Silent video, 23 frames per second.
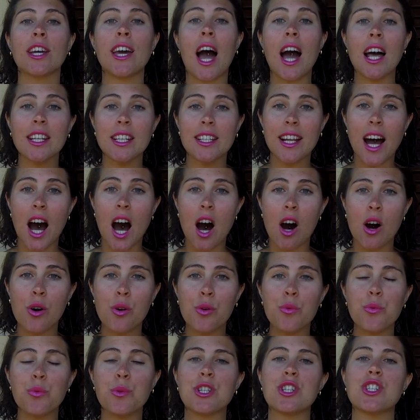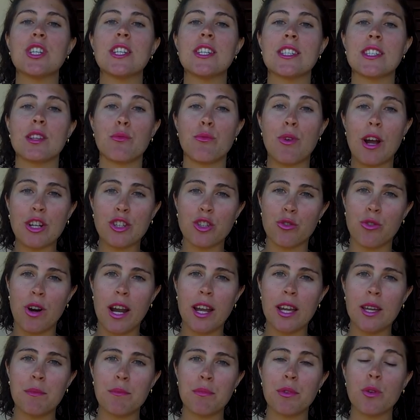Cannonau, which is a red
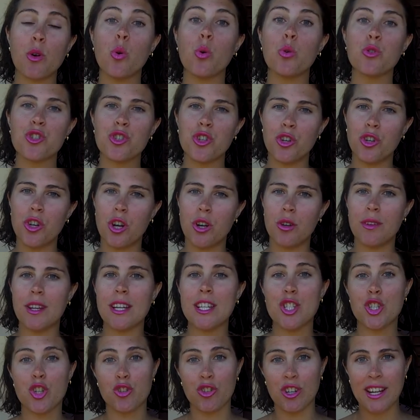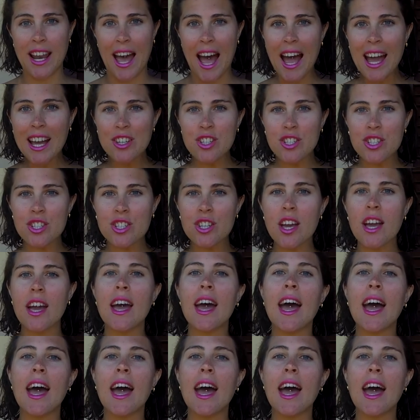grape, also known as Grenache,